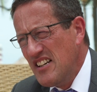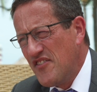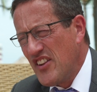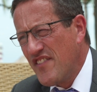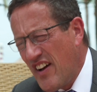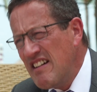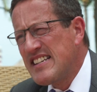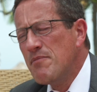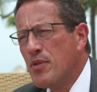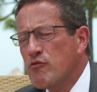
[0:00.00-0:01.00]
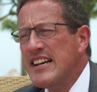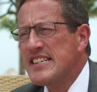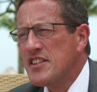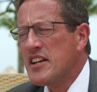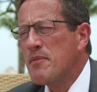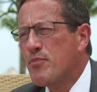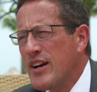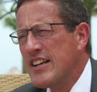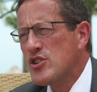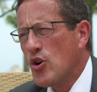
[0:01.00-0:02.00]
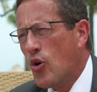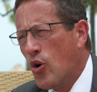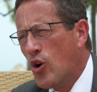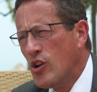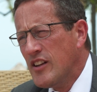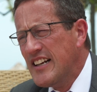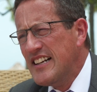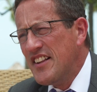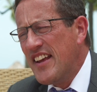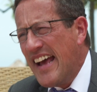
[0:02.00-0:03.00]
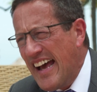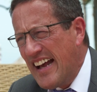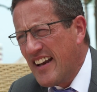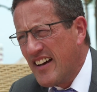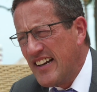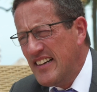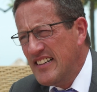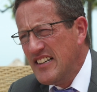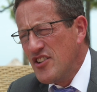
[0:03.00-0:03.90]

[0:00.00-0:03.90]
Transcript: for the very simple reason that it brings all the airline